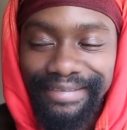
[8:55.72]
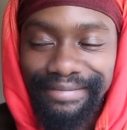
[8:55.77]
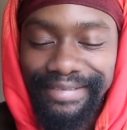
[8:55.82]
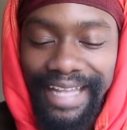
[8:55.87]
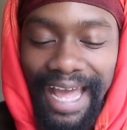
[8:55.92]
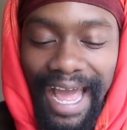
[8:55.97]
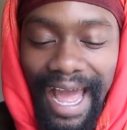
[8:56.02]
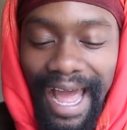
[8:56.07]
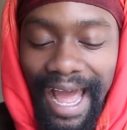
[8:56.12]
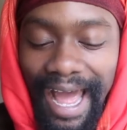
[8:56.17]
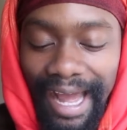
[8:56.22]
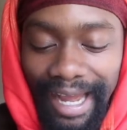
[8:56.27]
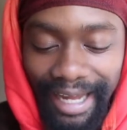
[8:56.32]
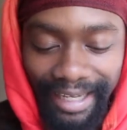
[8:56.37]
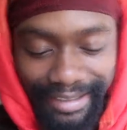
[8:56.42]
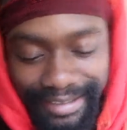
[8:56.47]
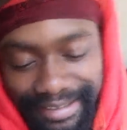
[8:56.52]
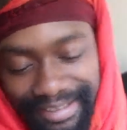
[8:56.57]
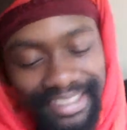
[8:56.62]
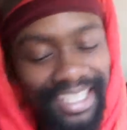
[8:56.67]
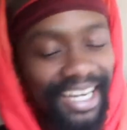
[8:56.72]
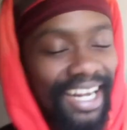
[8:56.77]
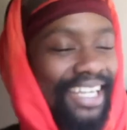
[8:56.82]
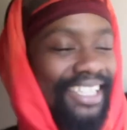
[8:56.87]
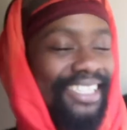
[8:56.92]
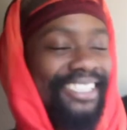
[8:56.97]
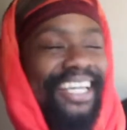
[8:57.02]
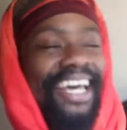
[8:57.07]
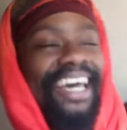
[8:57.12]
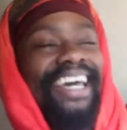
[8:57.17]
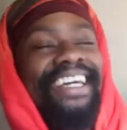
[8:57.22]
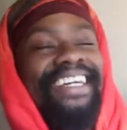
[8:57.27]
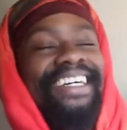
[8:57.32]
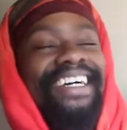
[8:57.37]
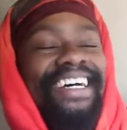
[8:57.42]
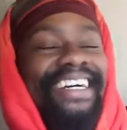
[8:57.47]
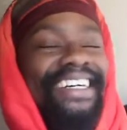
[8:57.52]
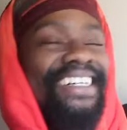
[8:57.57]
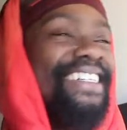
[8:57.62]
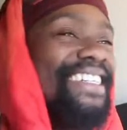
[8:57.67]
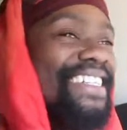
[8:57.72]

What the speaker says: Nah. You know what I'm saying?